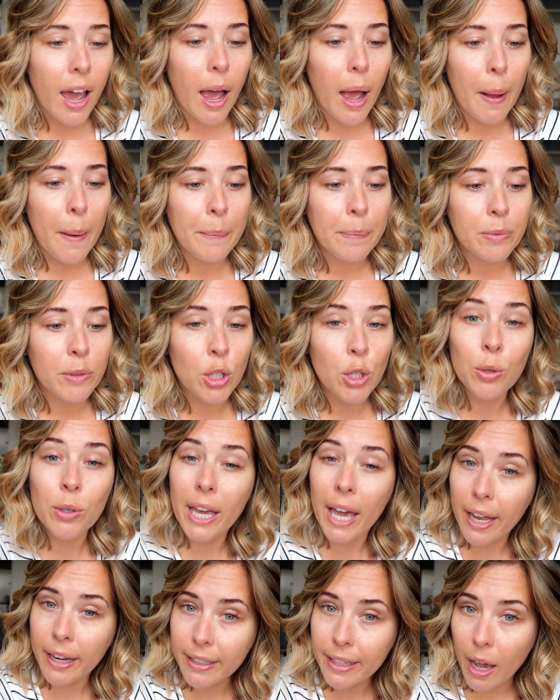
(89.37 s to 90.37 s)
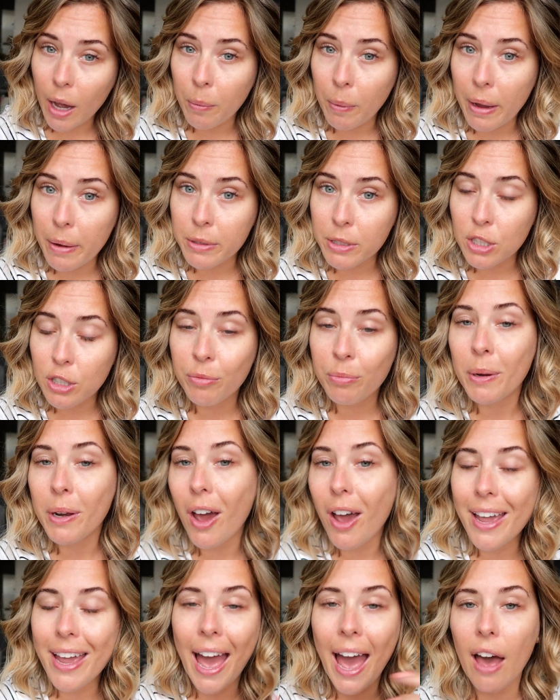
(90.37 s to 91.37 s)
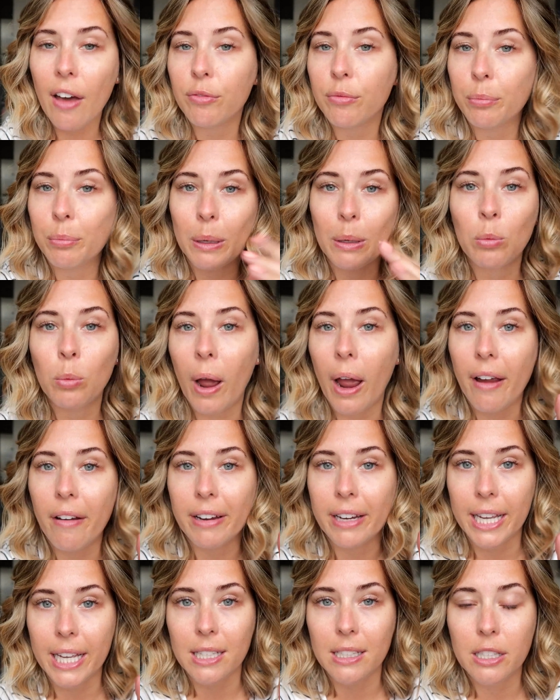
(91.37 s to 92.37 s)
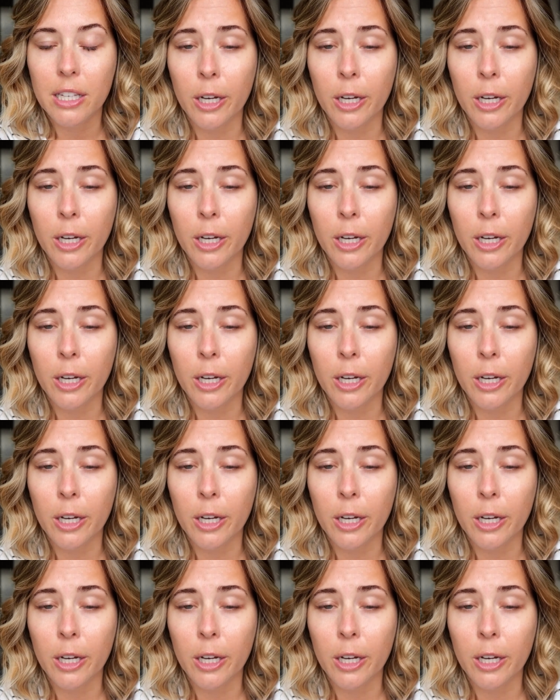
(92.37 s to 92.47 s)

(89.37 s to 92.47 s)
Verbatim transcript: Um, you can get away with stuff, but I haven't been wearing it.